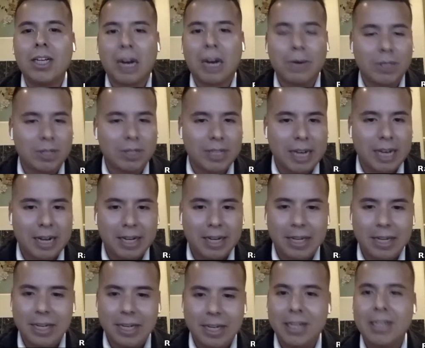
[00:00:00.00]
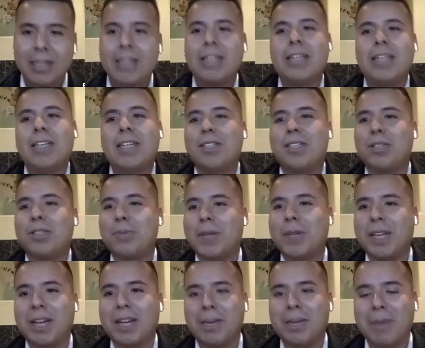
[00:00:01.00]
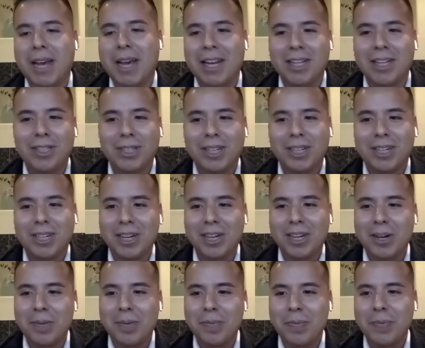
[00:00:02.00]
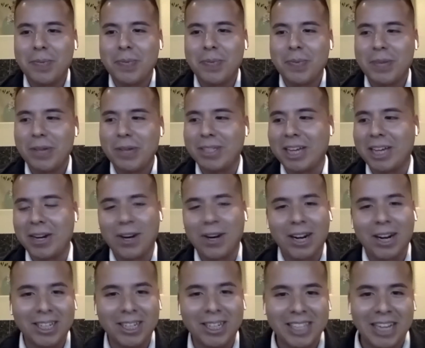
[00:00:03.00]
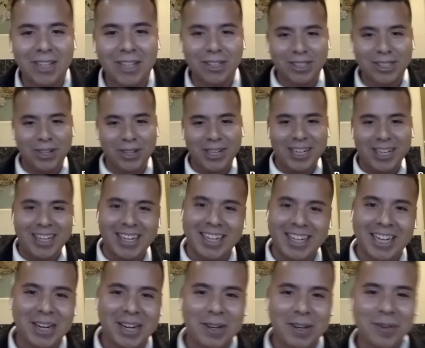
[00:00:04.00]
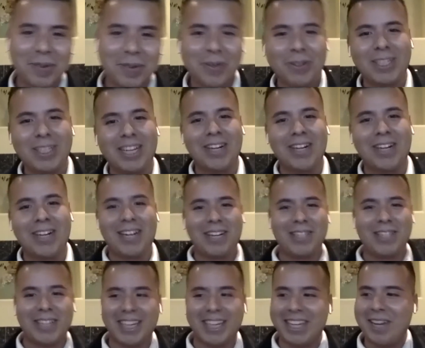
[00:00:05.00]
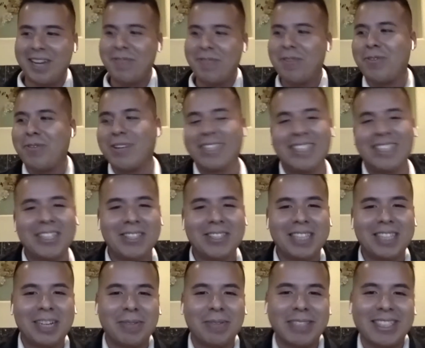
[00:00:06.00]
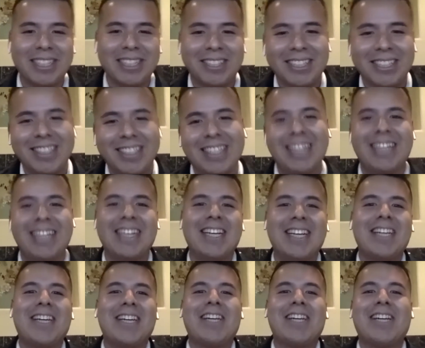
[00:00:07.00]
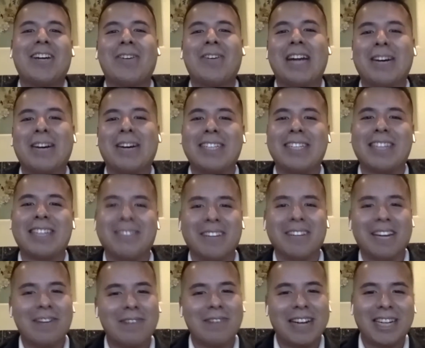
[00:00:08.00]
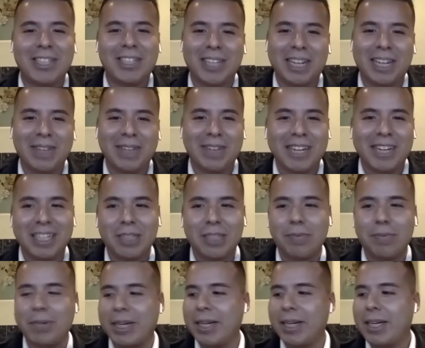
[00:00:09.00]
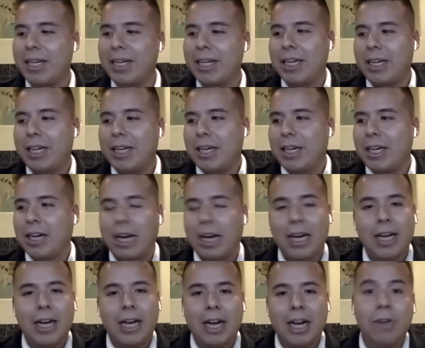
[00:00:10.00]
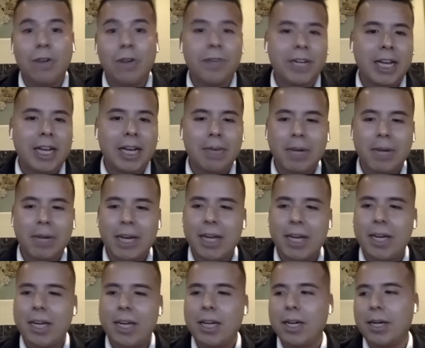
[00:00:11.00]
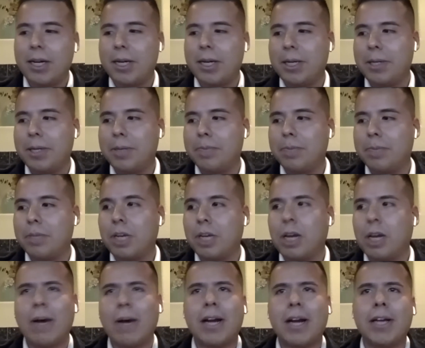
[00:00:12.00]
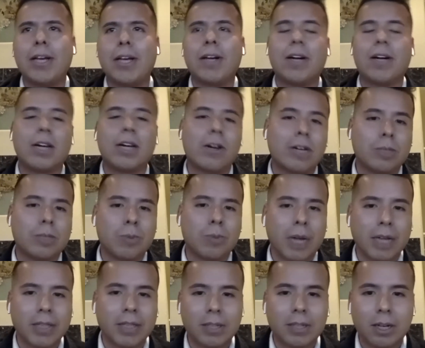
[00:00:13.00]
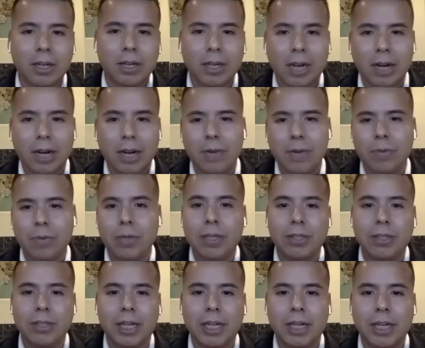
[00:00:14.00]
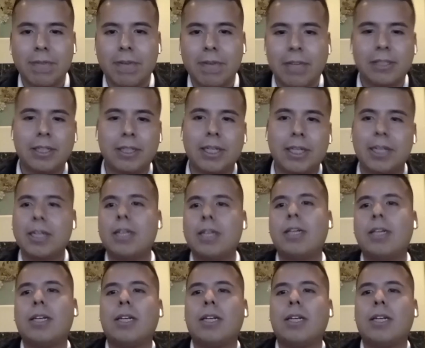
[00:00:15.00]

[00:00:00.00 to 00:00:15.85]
I was on DACA, just being a manager. You know, it was kind of hard because I looked so young, and it was kind of hard to get everyone to take me seriously. You know, when I was giving out financial advice, but I, I overcame that. Um, and about a year ago is when I started uh, real estate investing.